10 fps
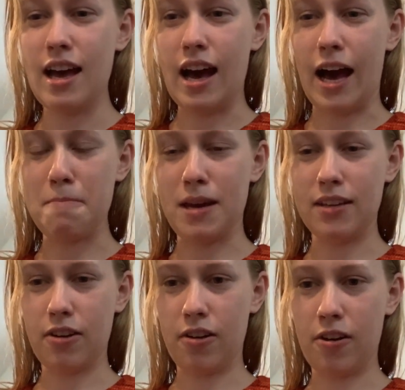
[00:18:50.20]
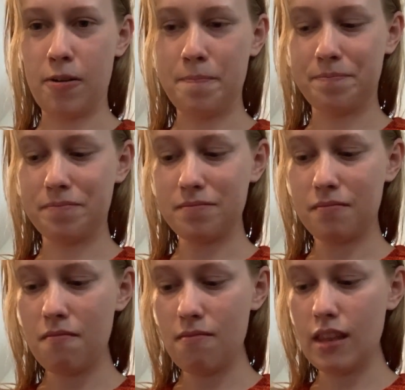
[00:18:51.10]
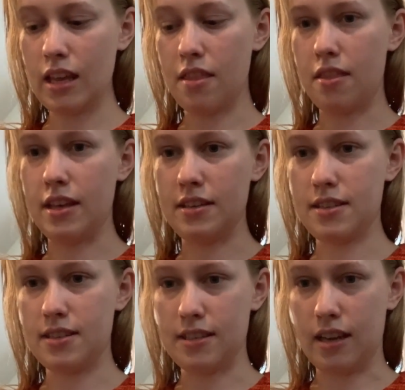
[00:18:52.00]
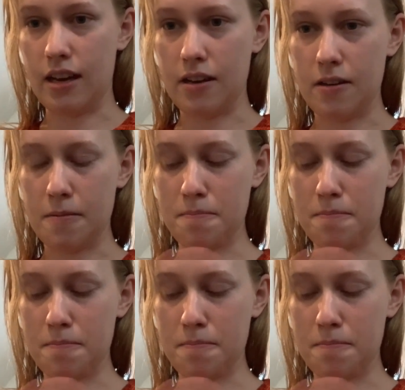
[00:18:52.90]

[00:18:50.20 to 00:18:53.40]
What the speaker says: I made her this, I